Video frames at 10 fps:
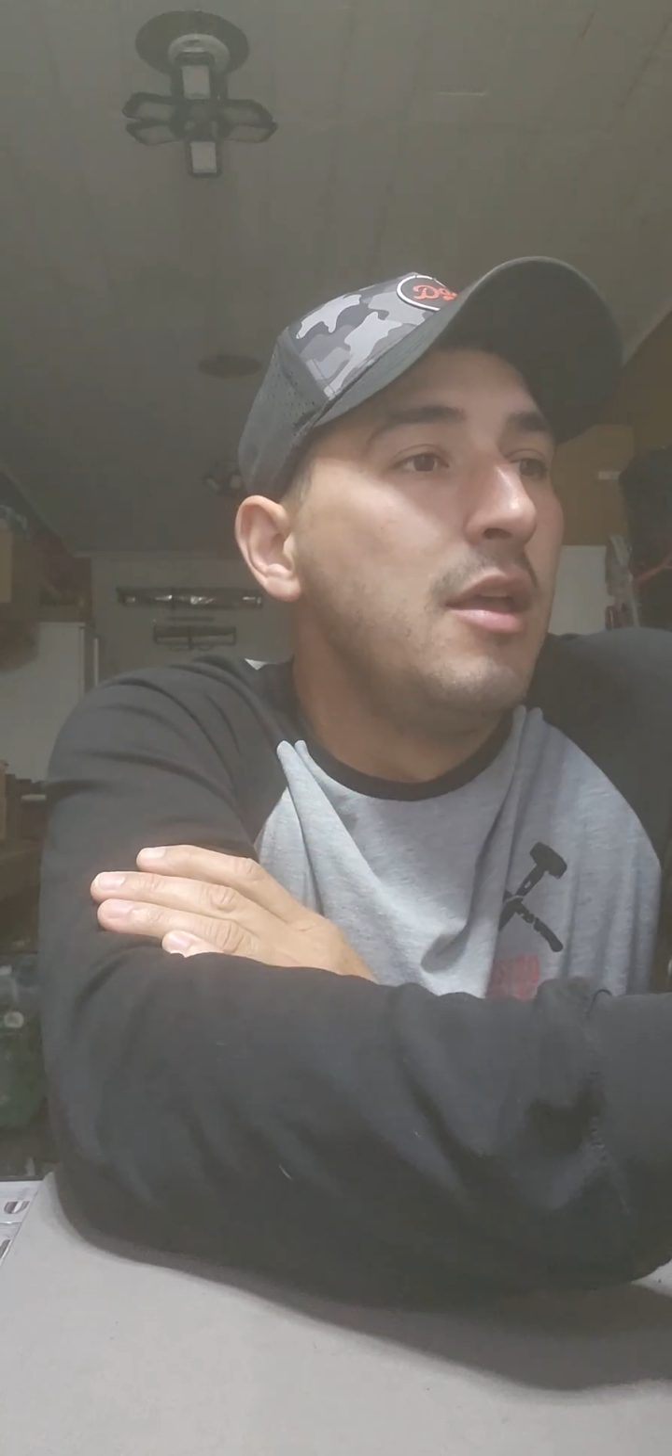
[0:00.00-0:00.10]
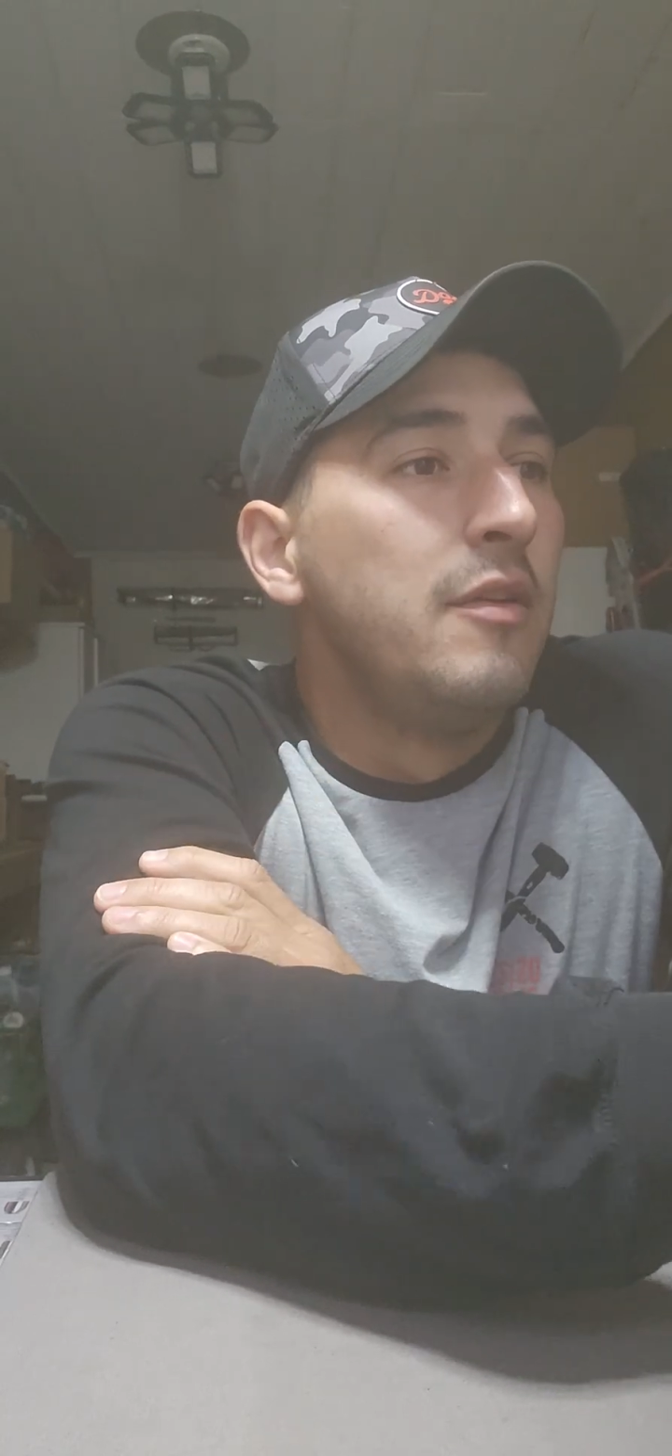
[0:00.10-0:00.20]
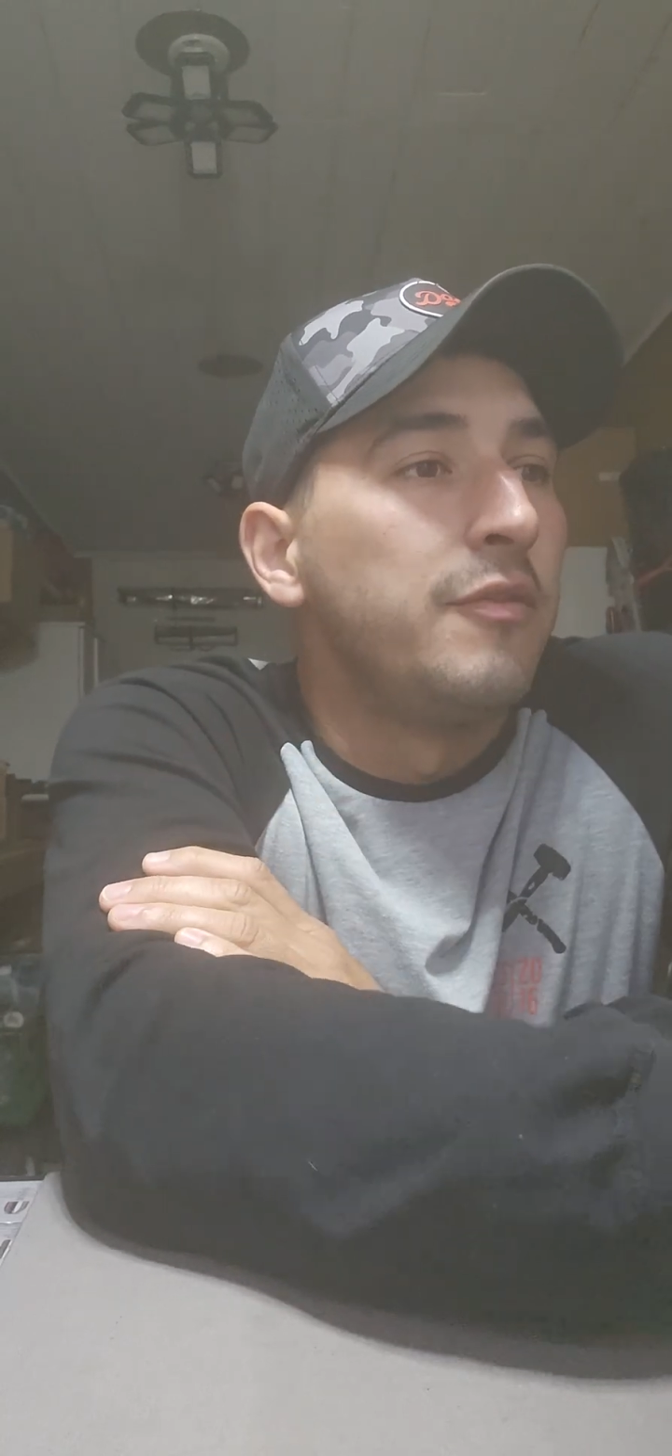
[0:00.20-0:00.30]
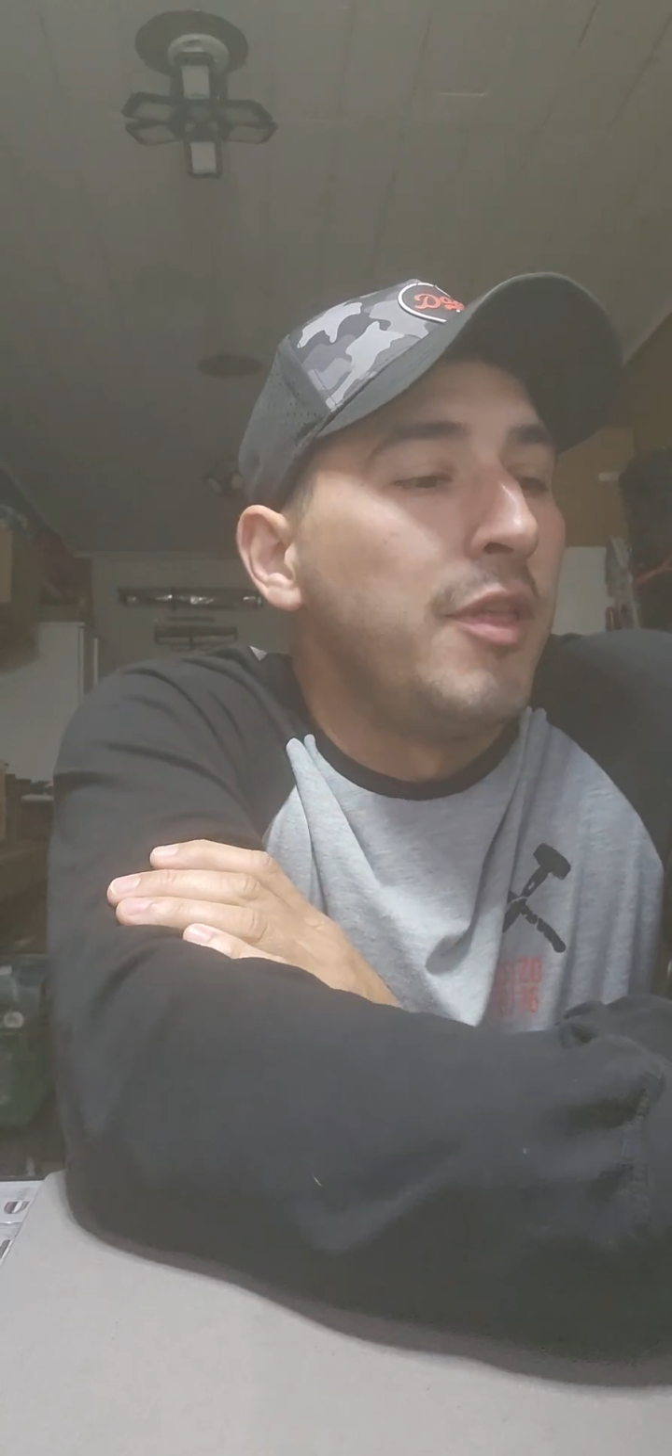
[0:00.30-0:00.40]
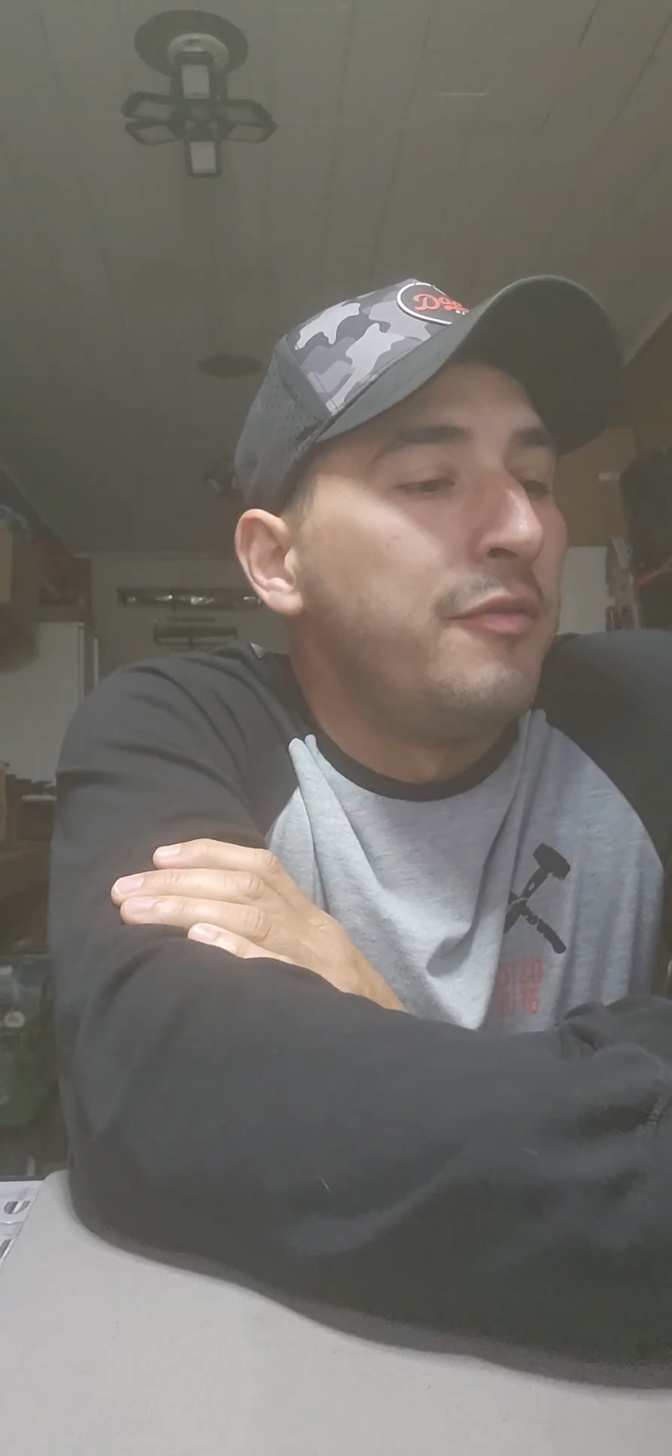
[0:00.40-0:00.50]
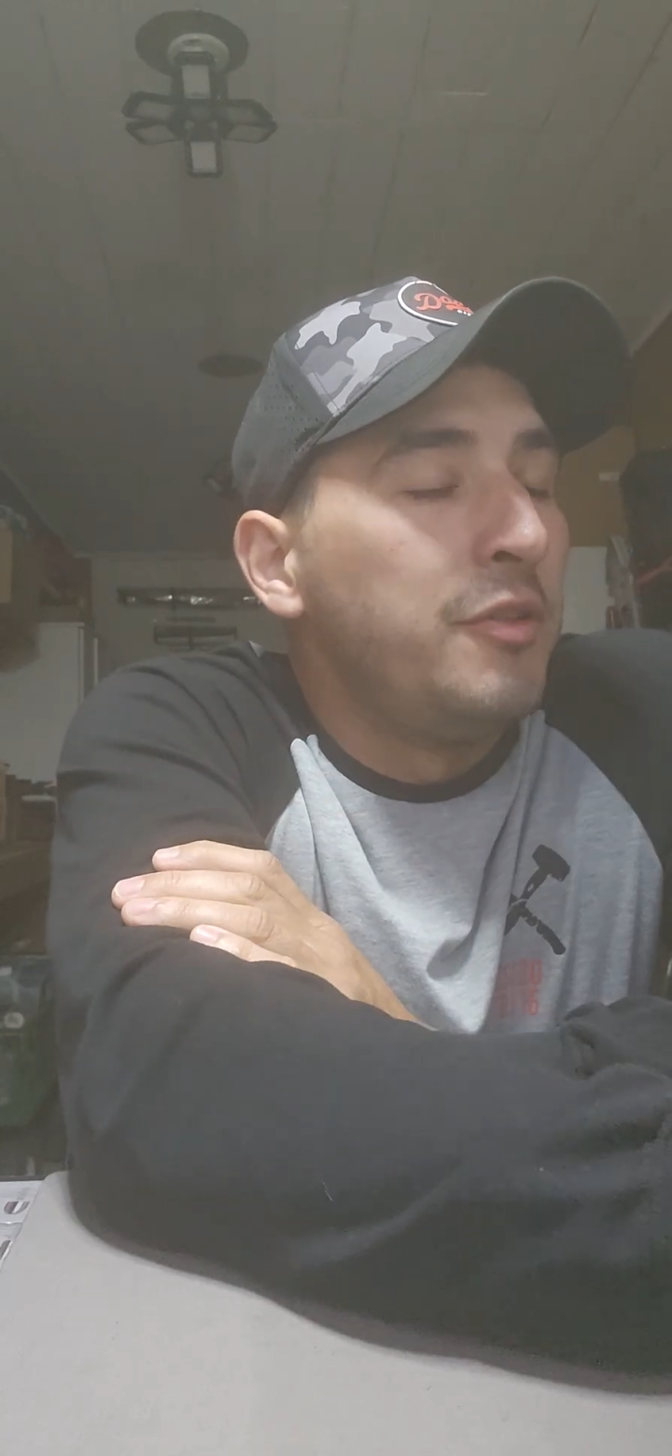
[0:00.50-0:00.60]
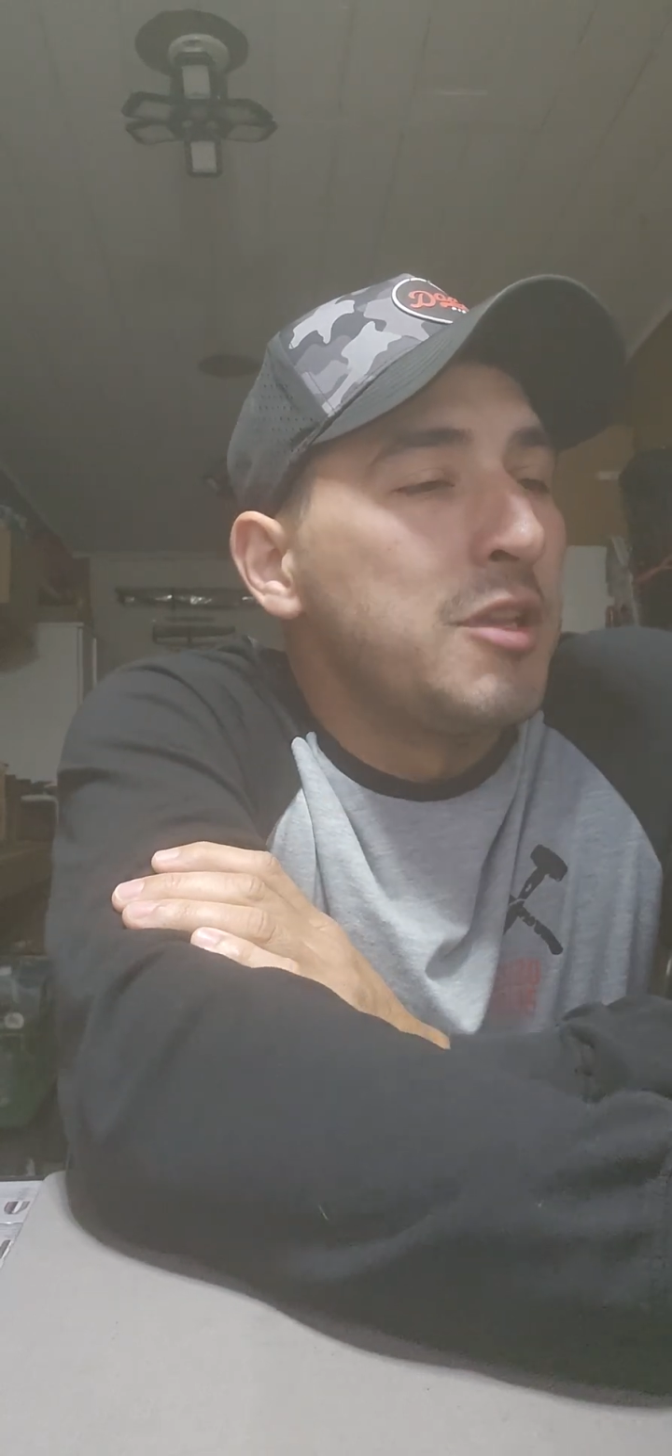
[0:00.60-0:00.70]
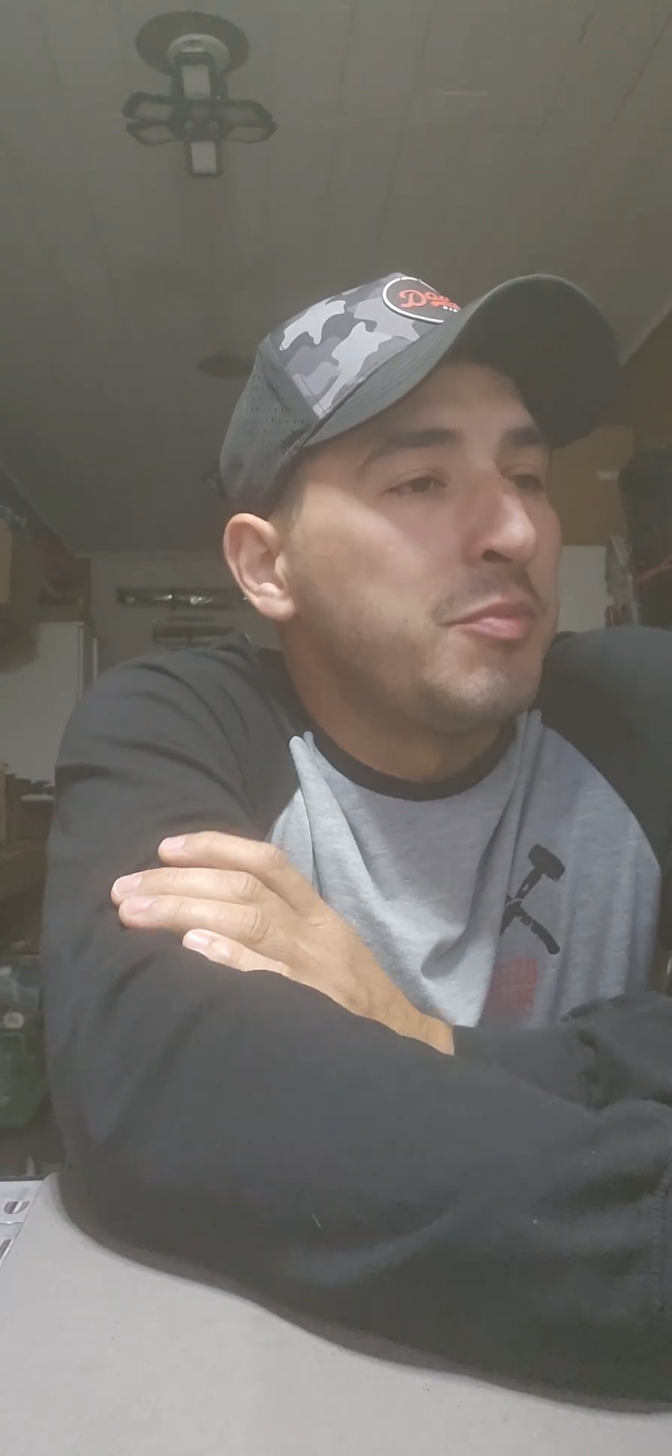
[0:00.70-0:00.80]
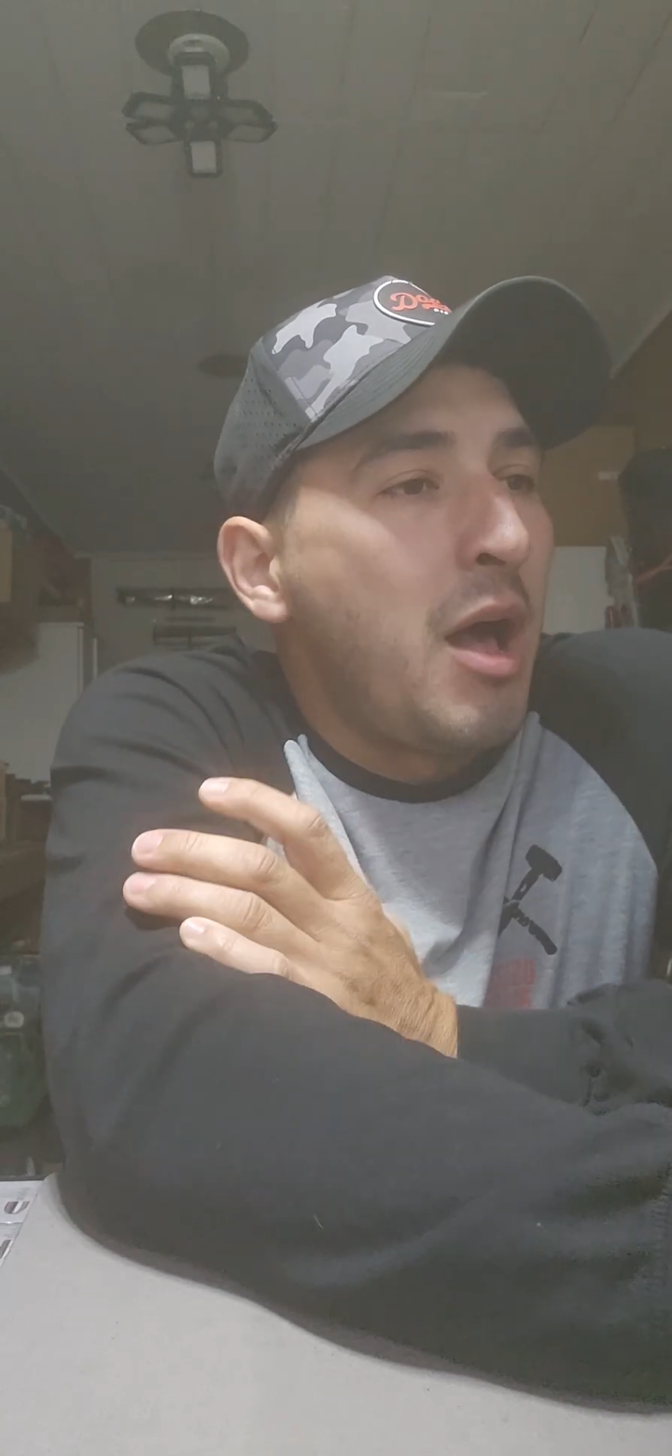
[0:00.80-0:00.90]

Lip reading: For that Flitz